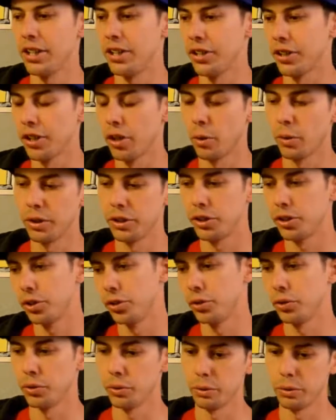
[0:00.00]
you're going
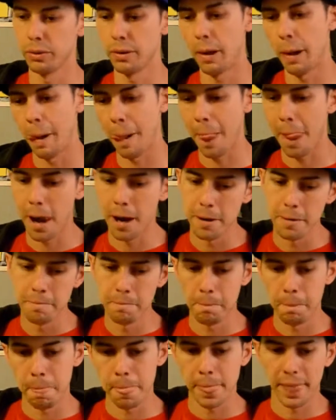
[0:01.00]
to,
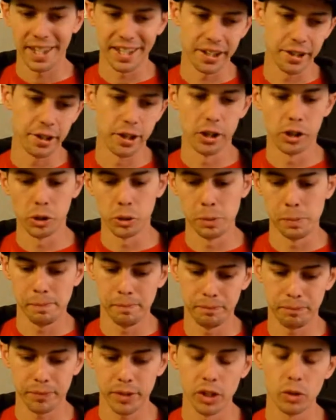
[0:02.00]
you know,
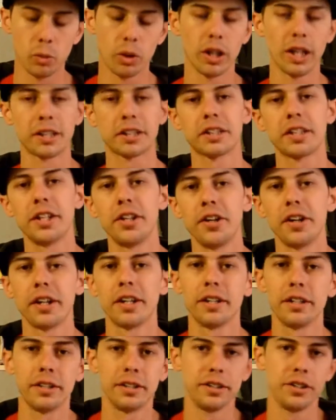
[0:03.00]
well, let's say you're
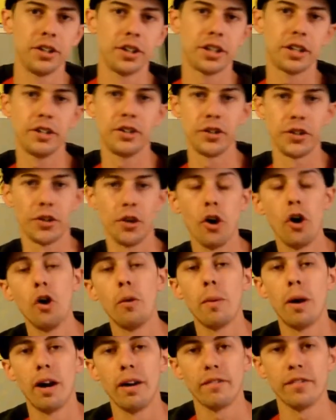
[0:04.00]
gonna you're gonna do your
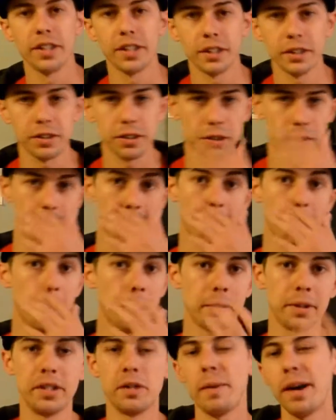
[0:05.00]
home office. Okay, I
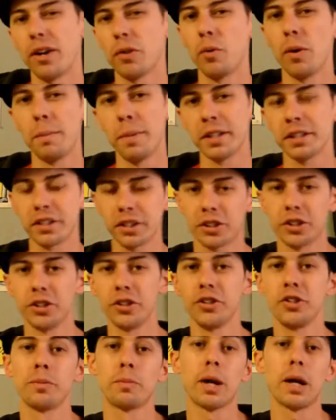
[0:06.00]
mean, no matter what business you
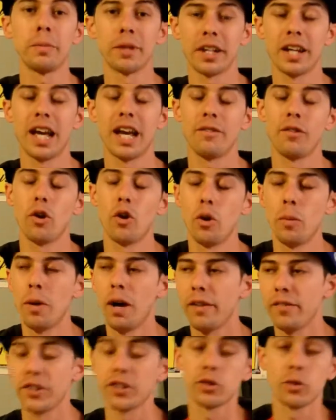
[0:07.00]
do, you're probably gonna have a home
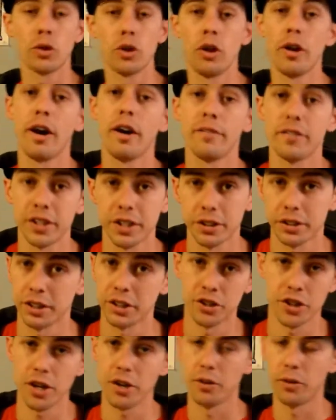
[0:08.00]
office or an office
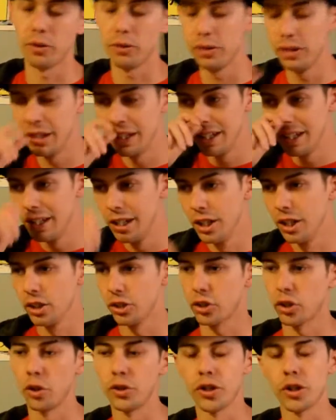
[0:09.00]
in general.
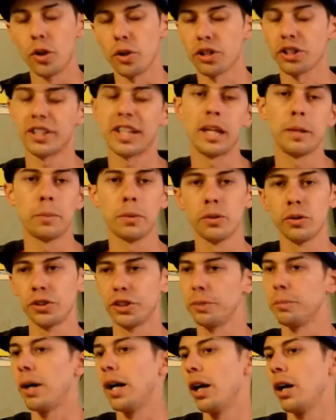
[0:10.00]
So you go to Staples,
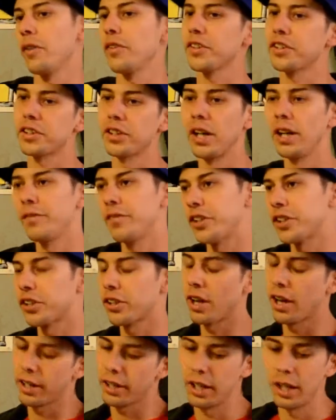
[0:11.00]
you buy all the stuff, you
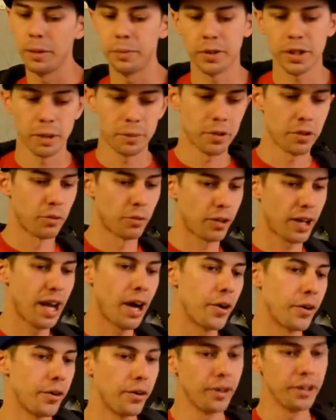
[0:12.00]
stock up, come to the
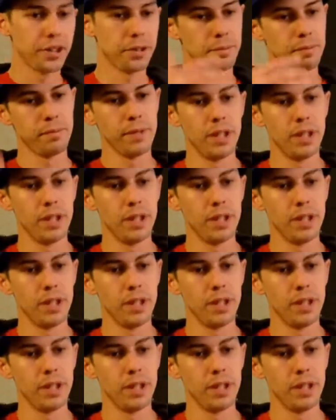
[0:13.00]
counter, and you